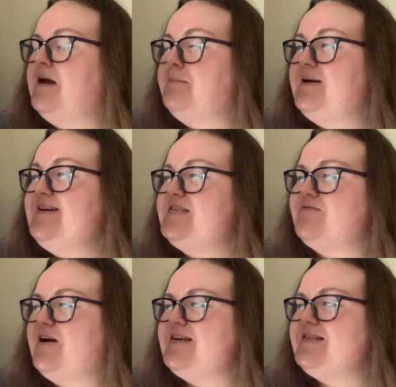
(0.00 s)
Pete
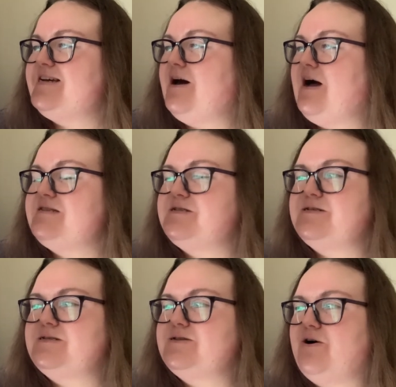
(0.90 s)
Riley answers
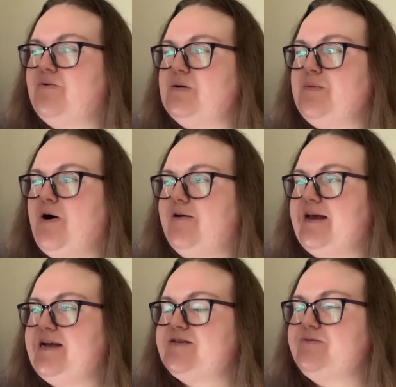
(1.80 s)
the door one
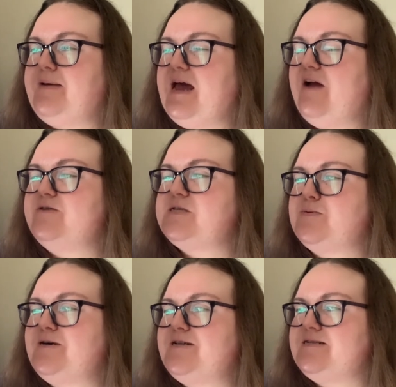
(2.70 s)
morning to a parent's
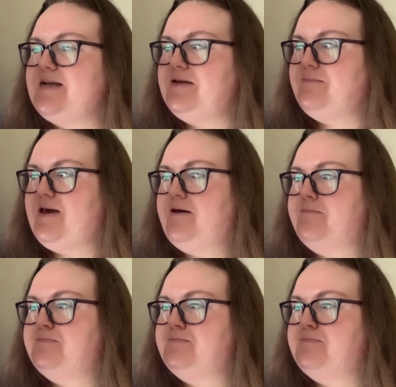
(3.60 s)
worst nightmare.